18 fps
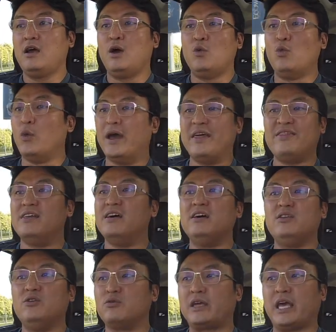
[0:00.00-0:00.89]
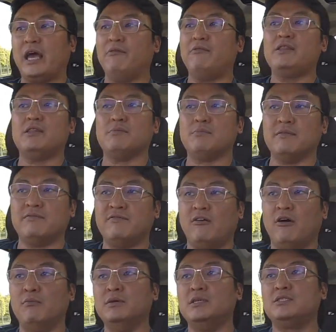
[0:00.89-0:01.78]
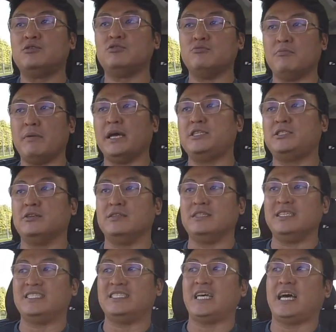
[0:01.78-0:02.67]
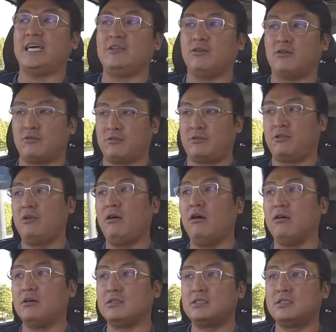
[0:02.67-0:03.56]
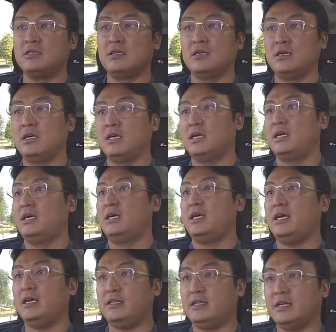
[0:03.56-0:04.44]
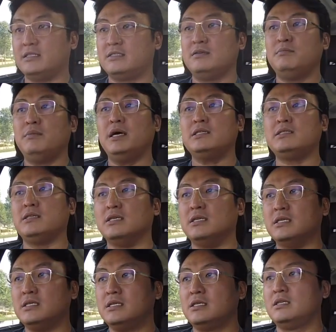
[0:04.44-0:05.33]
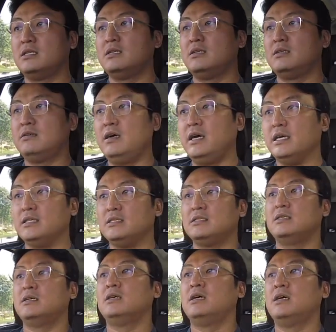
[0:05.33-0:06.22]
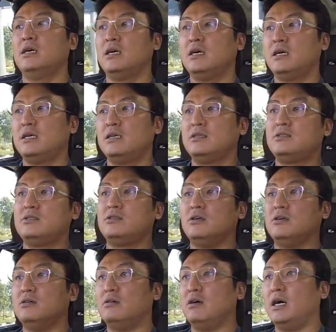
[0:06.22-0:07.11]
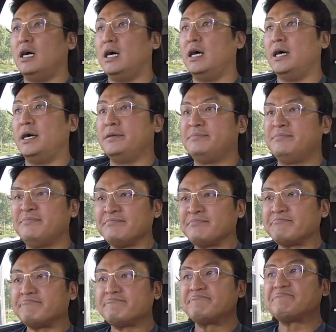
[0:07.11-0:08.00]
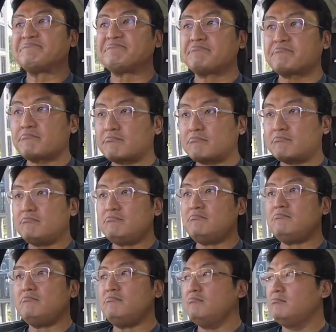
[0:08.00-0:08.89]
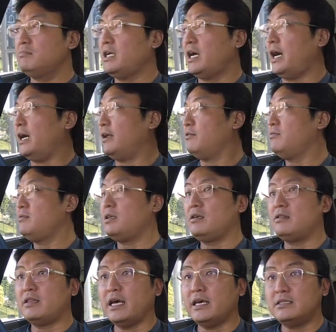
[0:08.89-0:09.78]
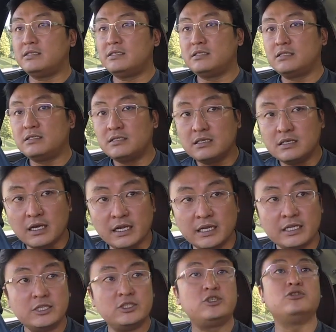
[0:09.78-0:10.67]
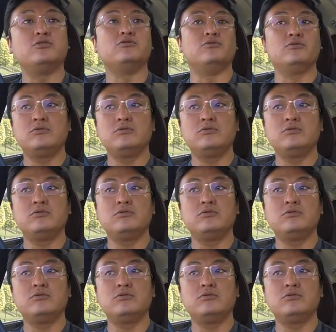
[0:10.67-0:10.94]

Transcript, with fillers: whether you carry the performance to match your design or not it doesn't matter right so uh, yeah I don't think that's an issue